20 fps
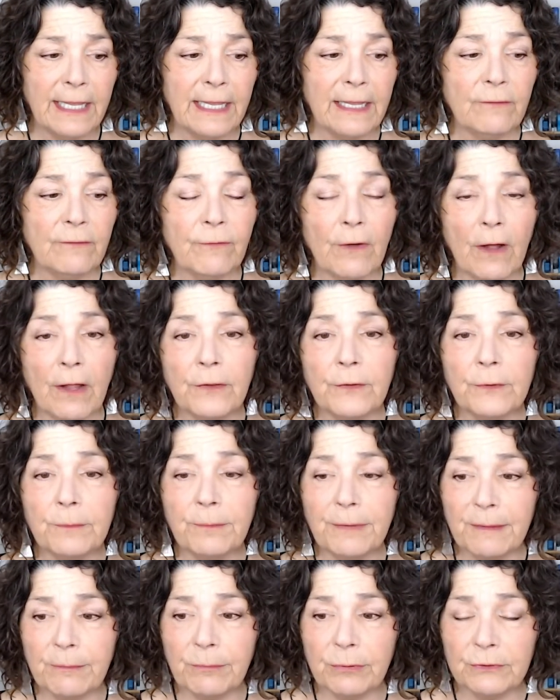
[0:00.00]
if other
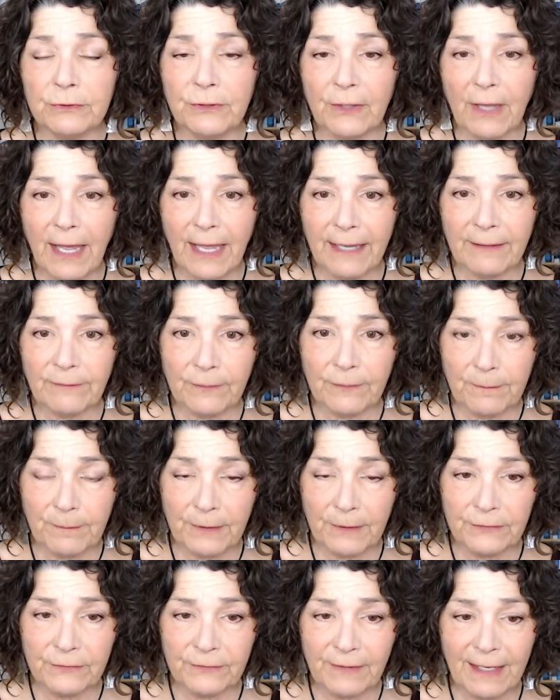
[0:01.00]
people die from
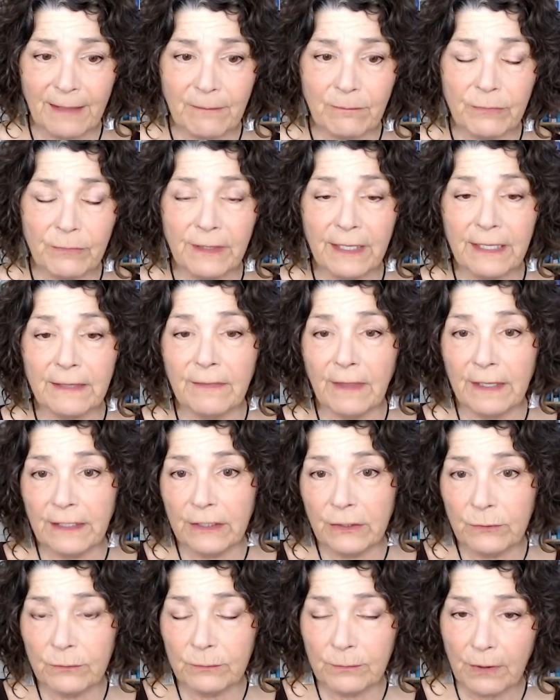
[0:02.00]
the same thing that
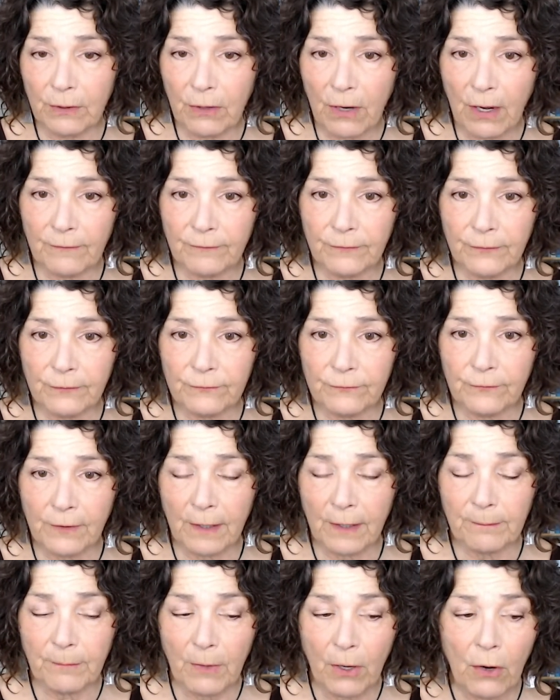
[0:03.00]
you recover
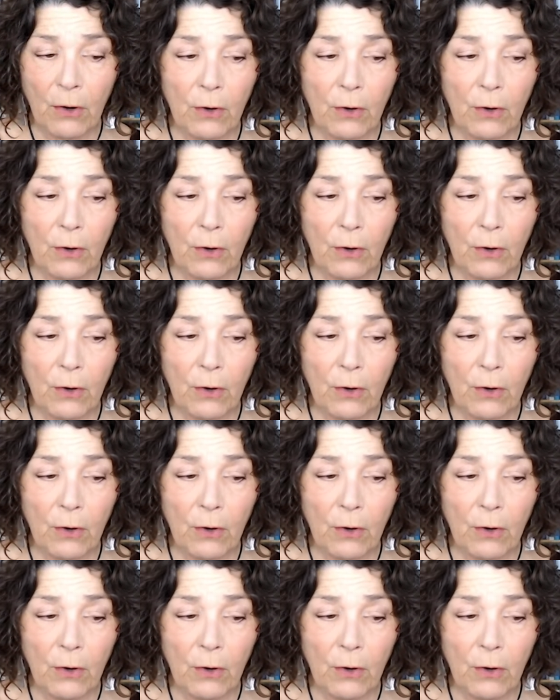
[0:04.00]
from,